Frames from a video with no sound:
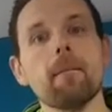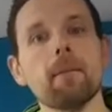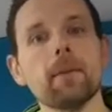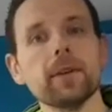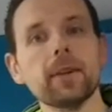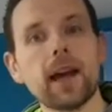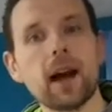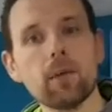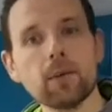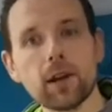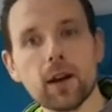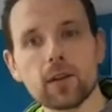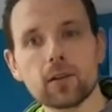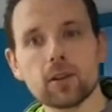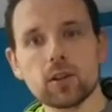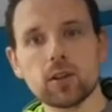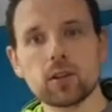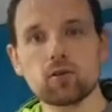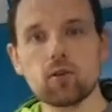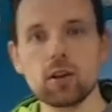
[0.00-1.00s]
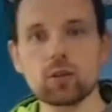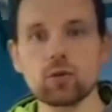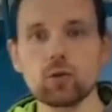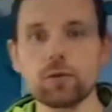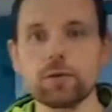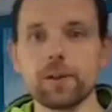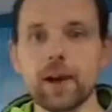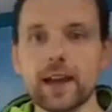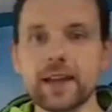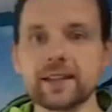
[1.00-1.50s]
But now we're going to the
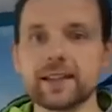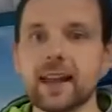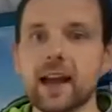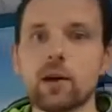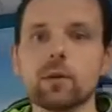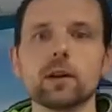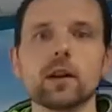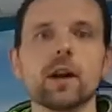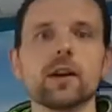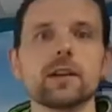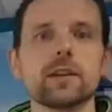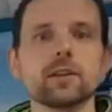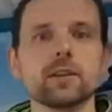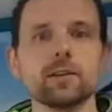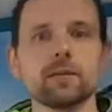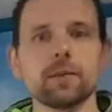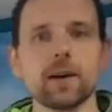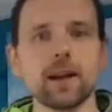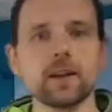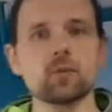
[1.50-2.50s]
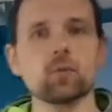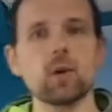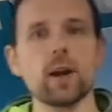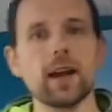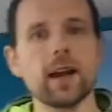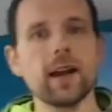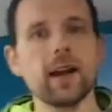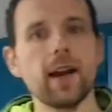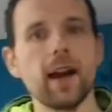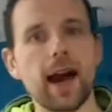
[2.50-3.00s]
structural phase. Now we're going into the phase
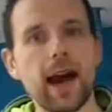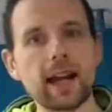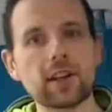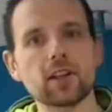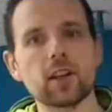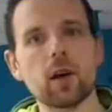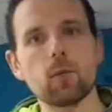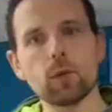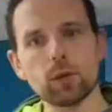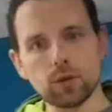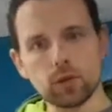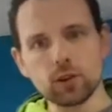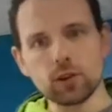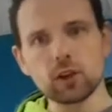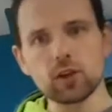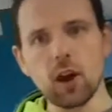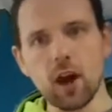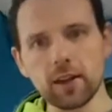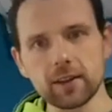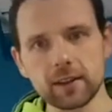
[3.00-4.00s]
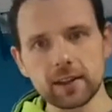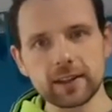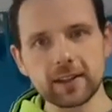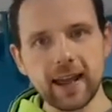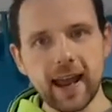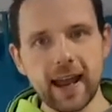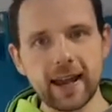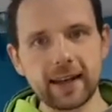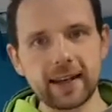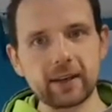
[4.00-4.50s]
where actually I want you to start
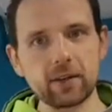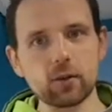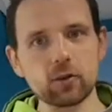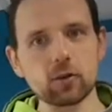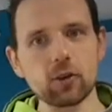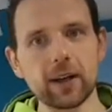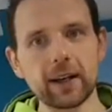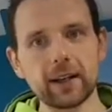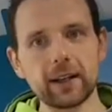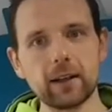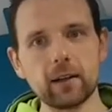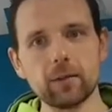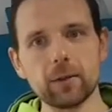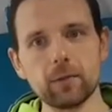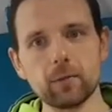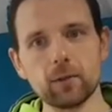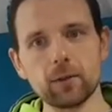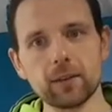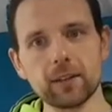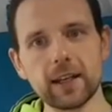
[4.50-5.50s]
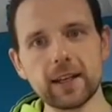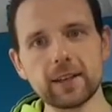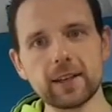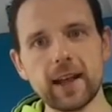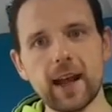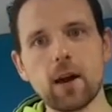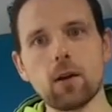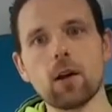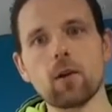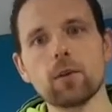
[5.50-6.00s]
understanding your training a little bit more in detail.